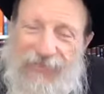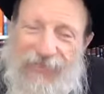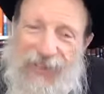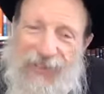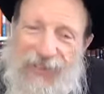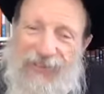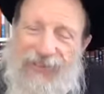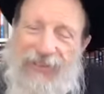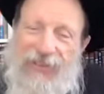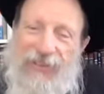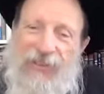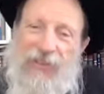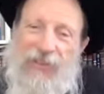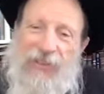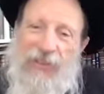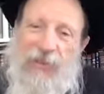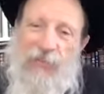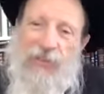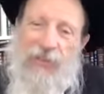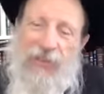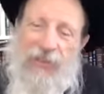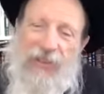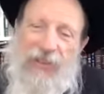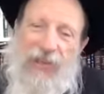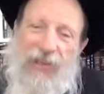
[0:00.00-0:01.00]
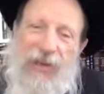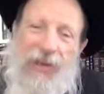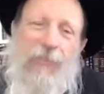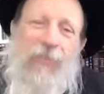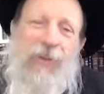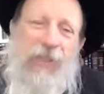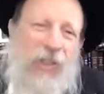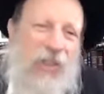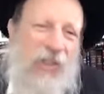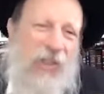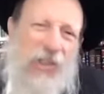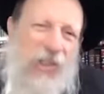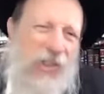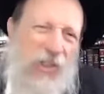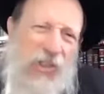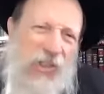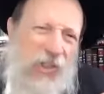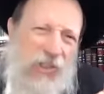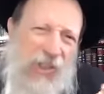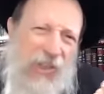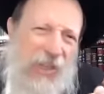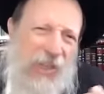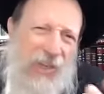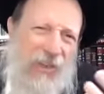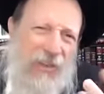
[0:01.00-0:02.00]
I'll tell you something. How much did you
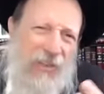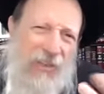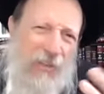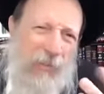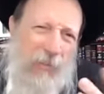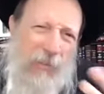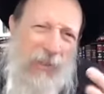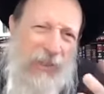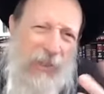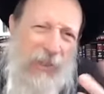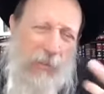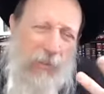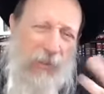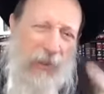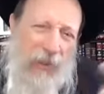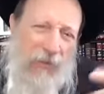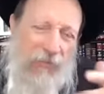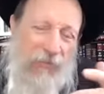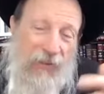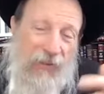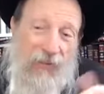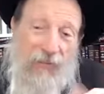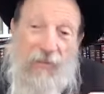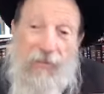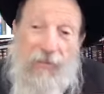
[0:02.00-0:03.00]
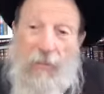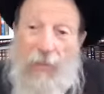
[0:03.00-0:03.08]
stand to make a profit?